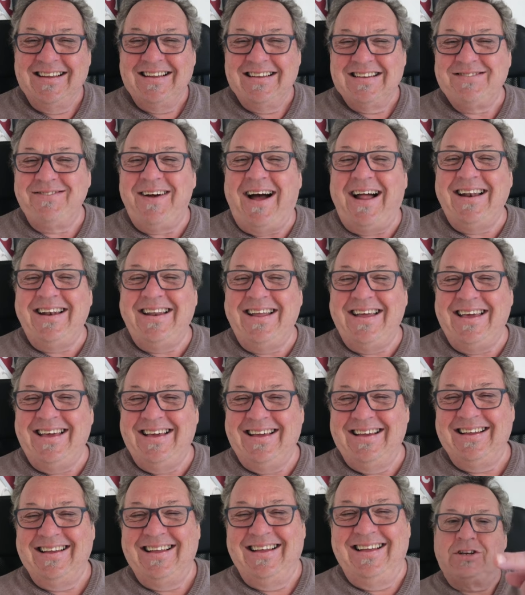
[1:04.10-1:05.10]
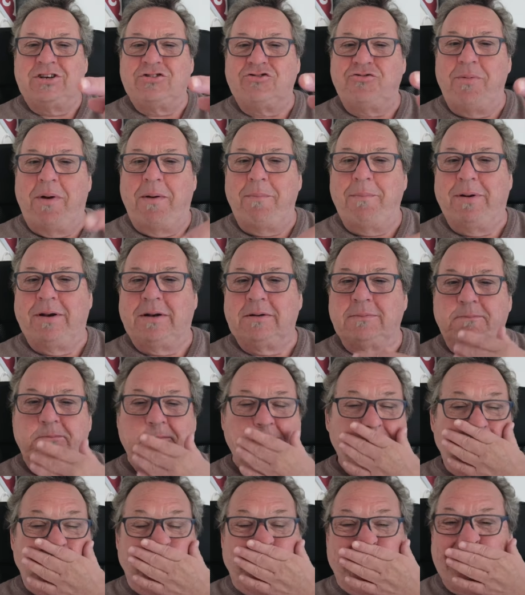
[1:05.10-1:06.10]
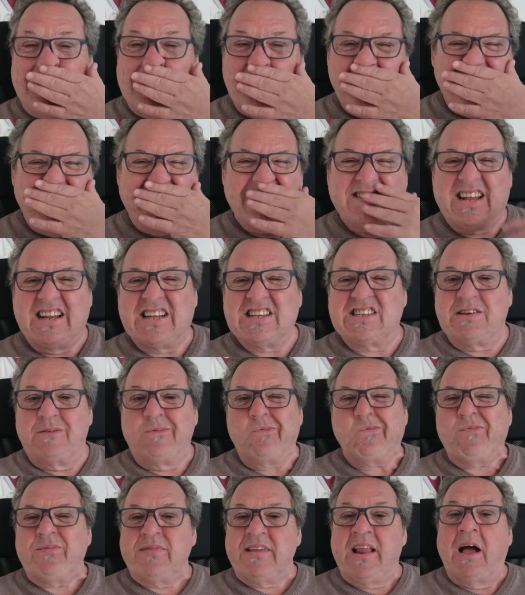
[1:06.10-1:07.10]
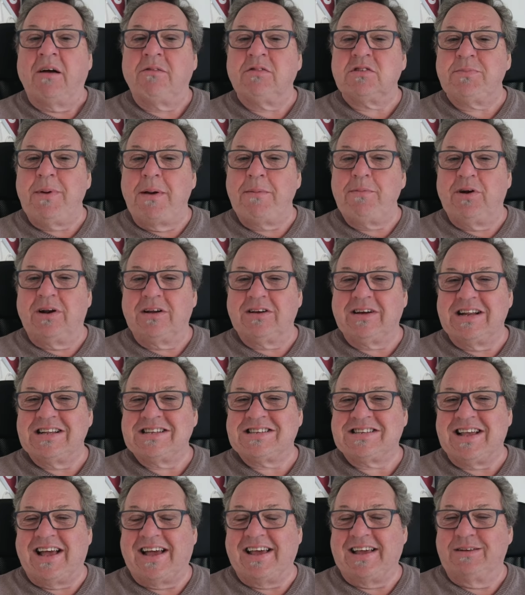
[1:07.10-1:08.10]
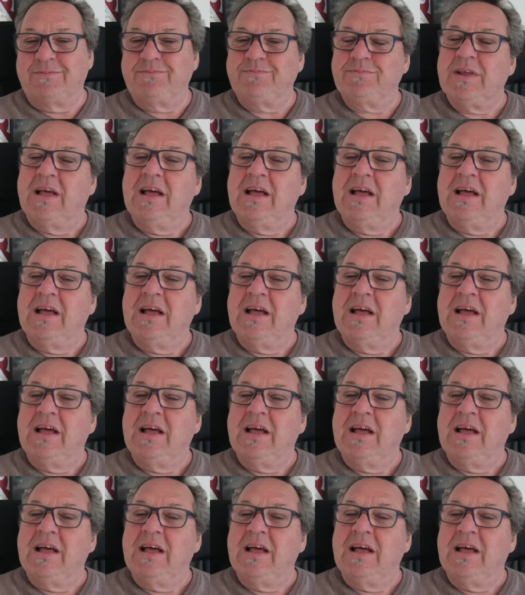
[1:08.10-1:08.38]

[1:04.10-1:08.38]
It's Monday. Just remembered. I was gonna, I was maybe not gonna say.